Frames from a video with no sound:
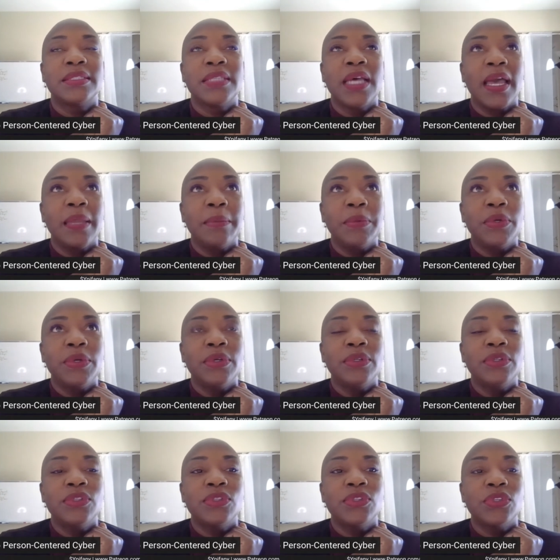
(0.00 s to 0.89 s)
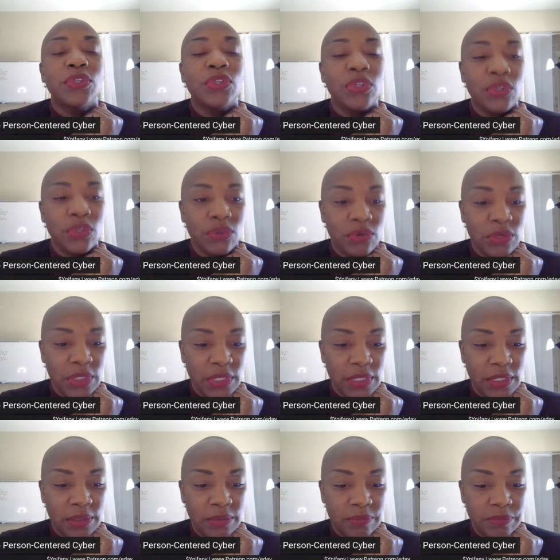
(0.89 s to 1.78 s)

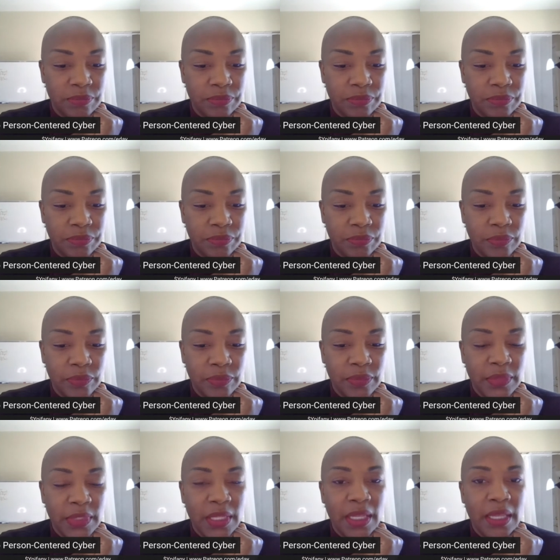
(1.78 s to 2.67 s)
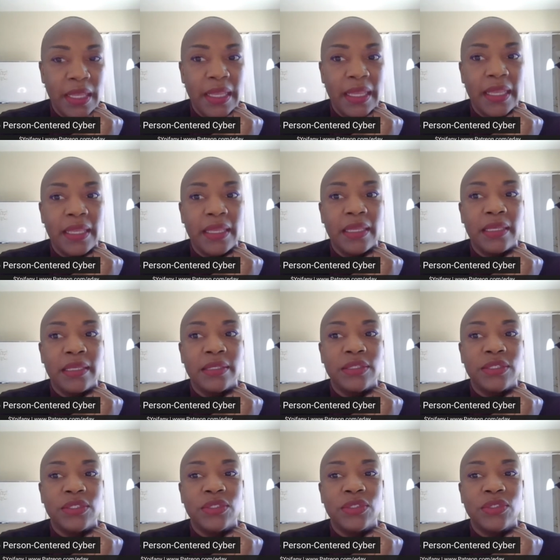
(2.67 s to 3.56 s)
cybersecurity
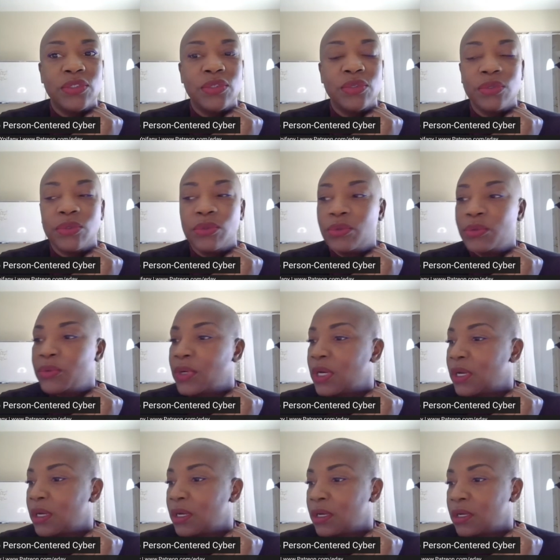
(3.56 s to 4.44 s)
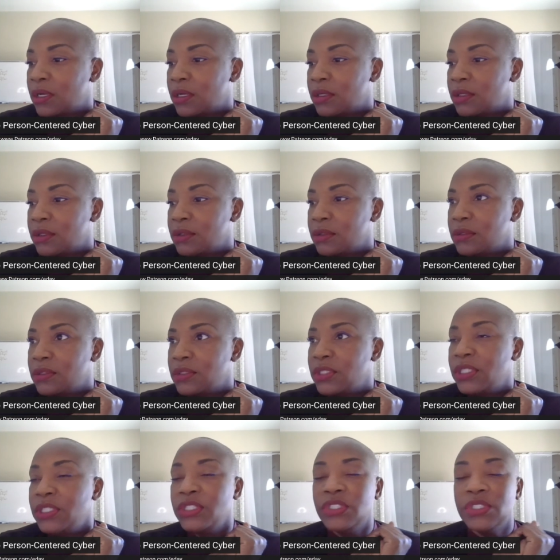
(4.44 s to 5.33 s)
is to uh,
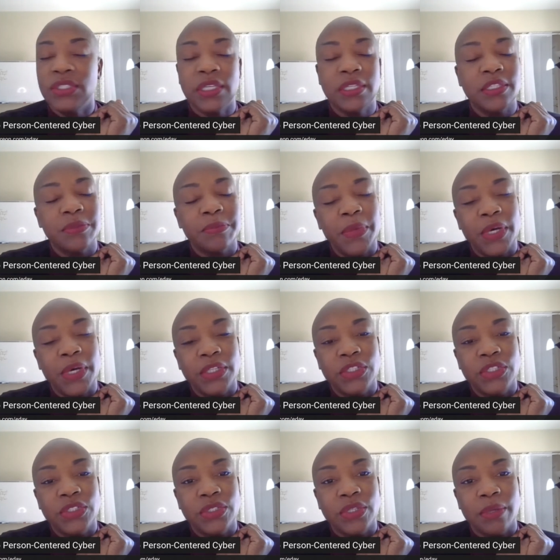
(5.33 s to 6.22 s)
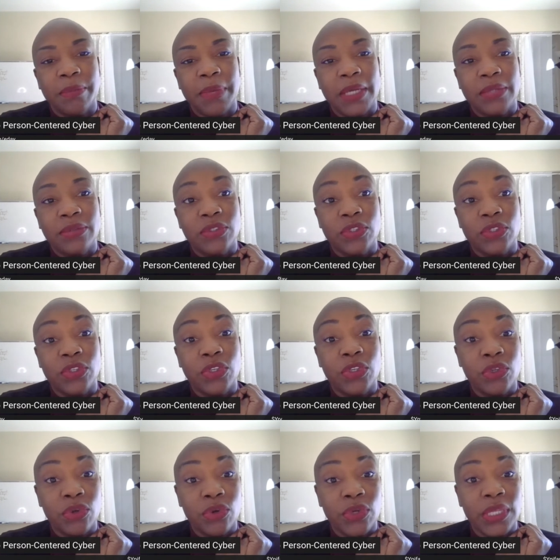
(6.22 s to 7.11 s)
teaches as much about
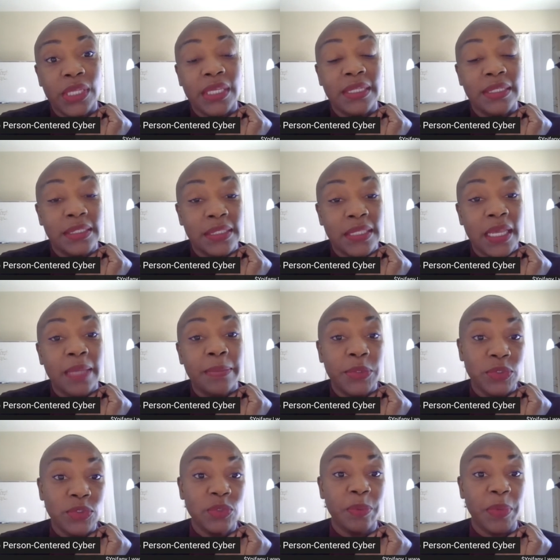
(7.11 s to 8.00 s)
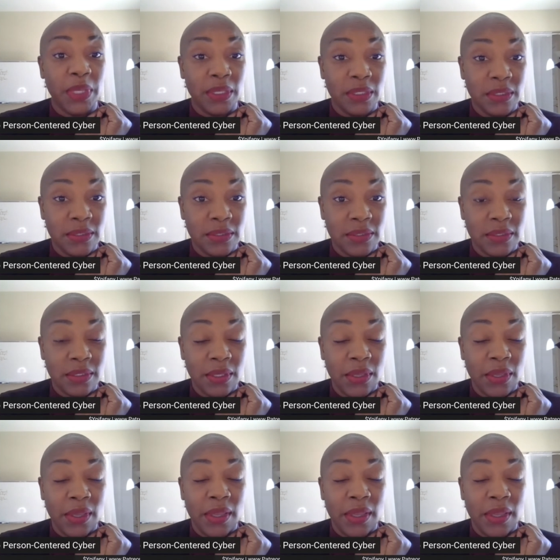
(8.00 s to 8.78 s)
security in cyberspace